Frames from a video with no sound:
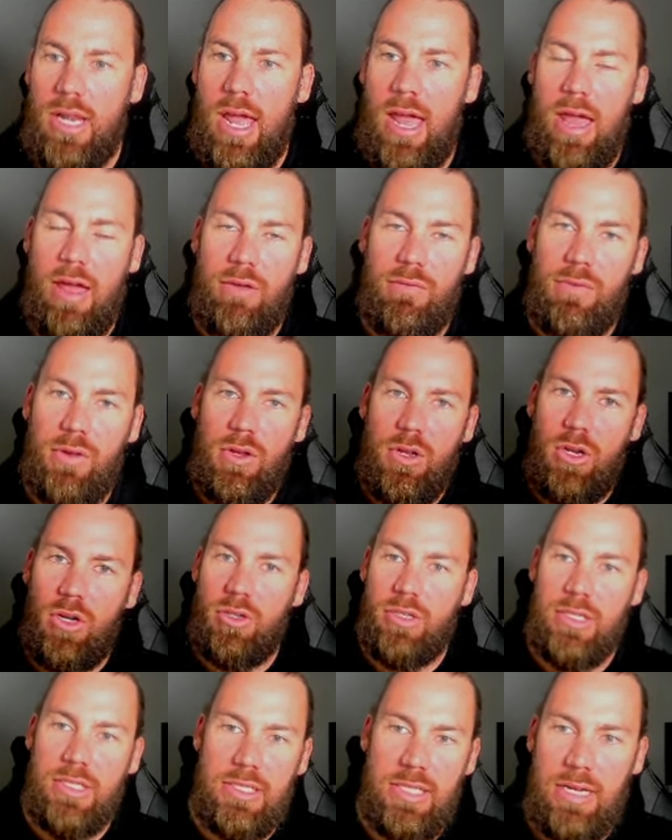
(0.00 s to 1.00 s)
have on
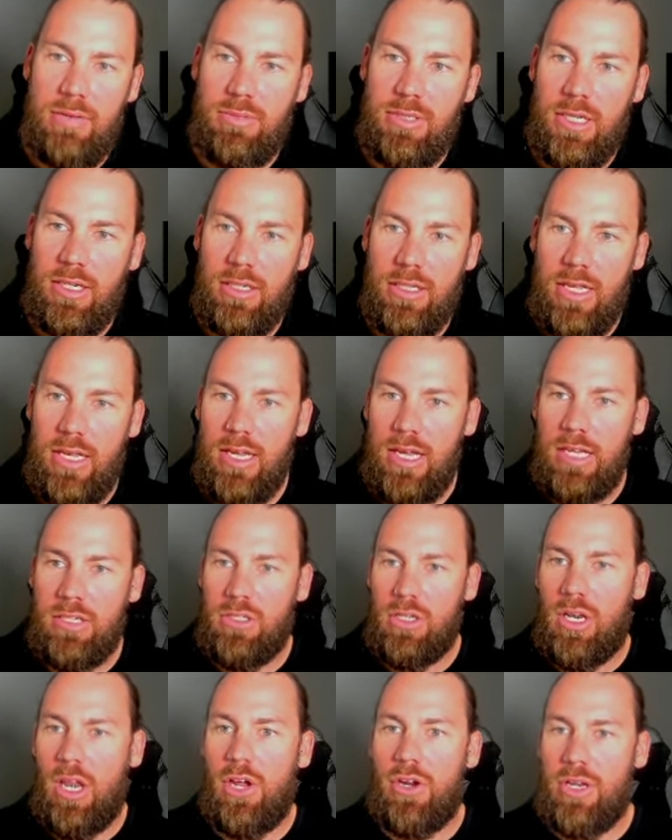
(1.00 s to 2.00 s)
the Samsung thing as you
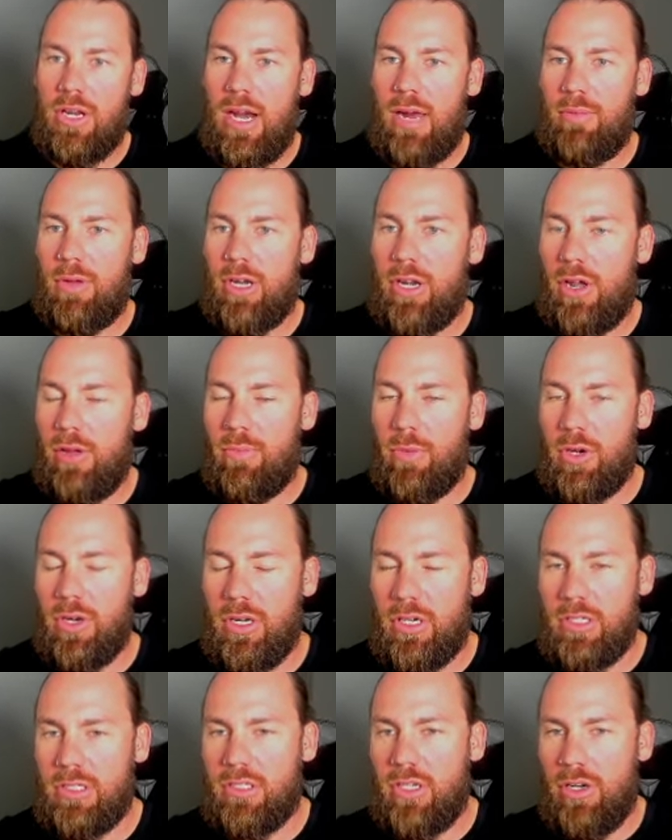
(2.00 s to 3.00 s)
load it up. I know
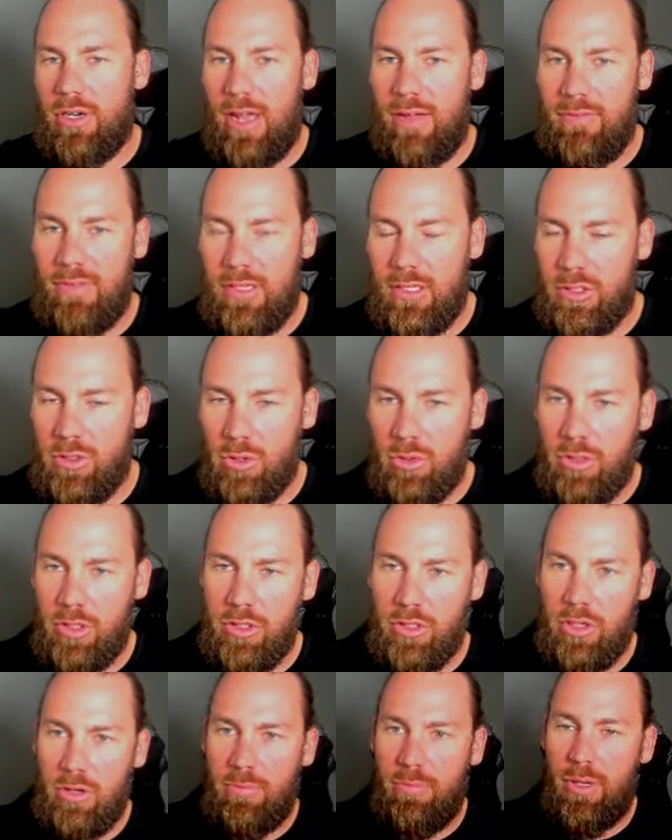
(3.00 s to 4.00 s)
monitors don't have storage
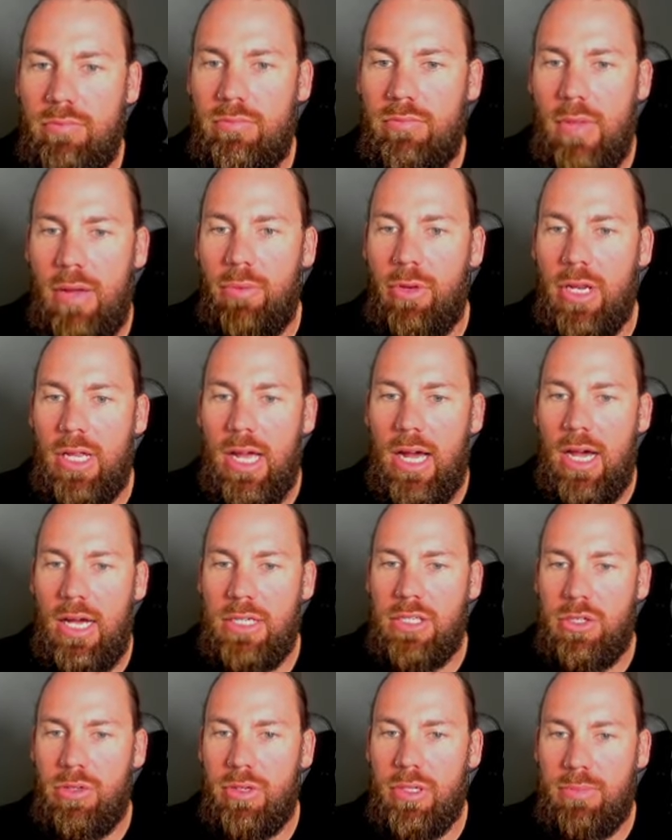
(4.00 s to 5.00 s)
on them, but memory
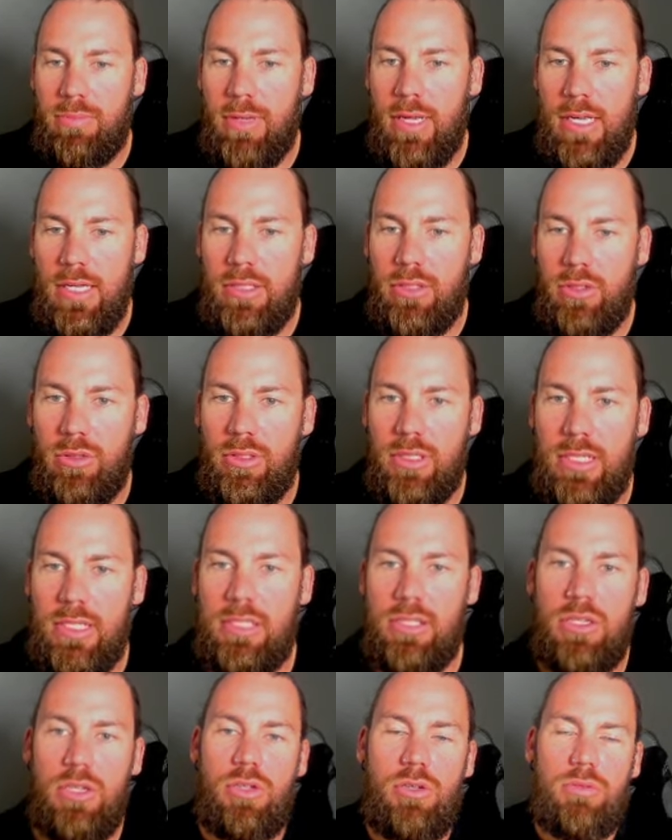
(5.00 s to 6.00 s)
cards, USBs, all
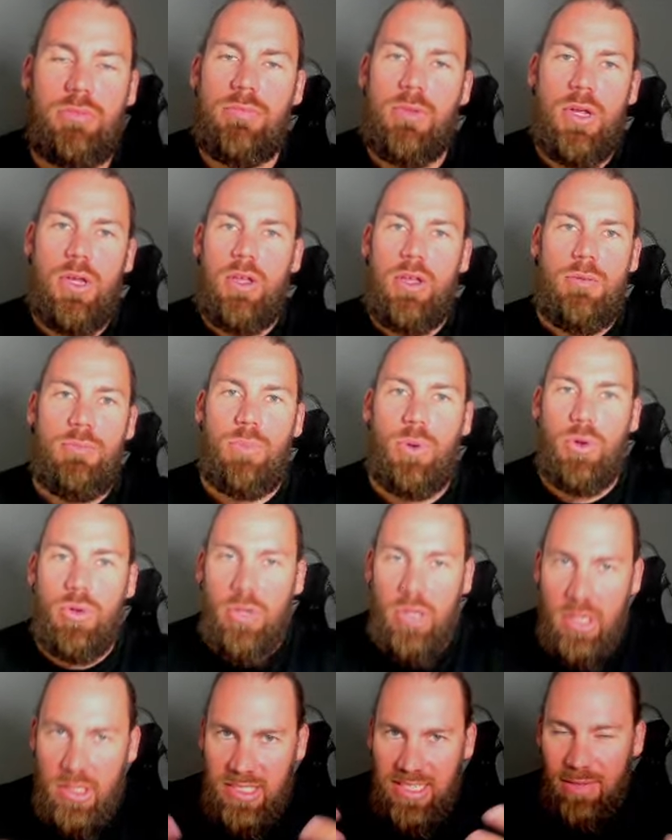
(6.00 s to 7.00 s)
this, you could put
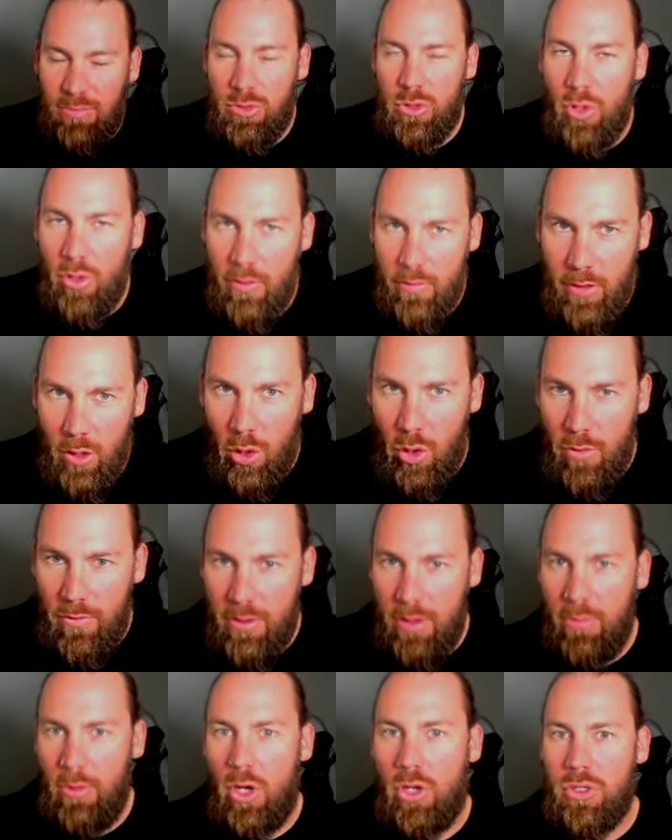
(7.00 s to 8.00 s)
some sort of
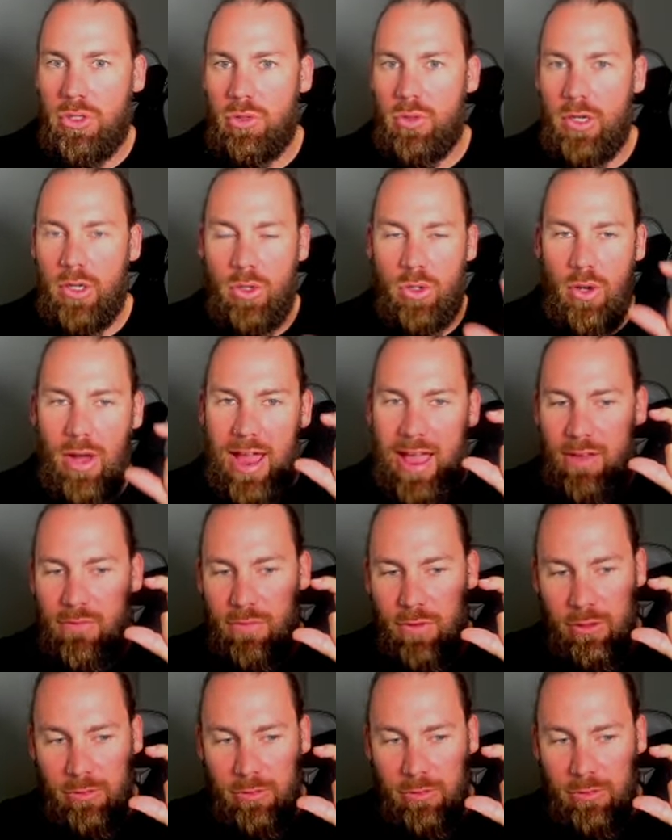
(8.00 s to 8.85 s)
Illuvium onto it or have